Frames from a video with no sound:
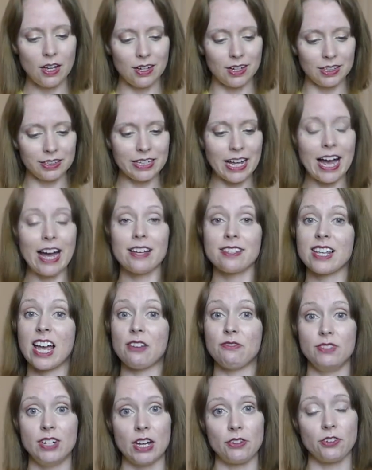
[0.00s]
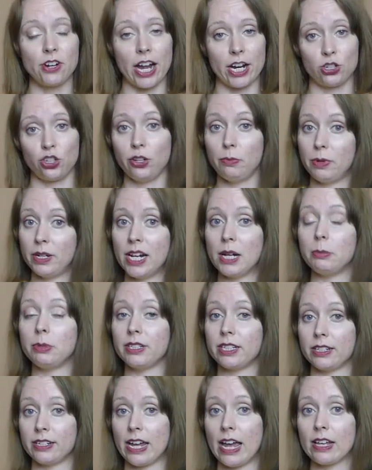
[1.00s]
Alas, I've never actually been able
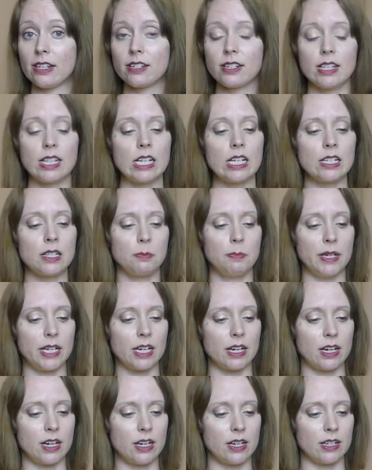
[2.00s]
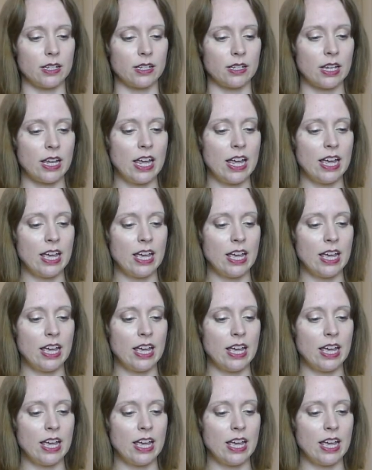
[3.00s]
to test this because